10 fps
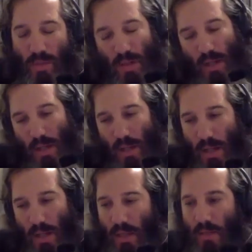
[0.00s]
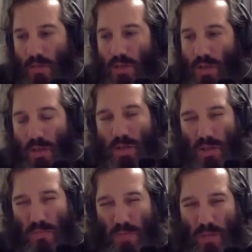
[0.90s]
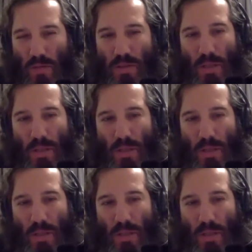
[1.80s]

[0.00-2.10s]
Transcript: And I think those are the two big ones.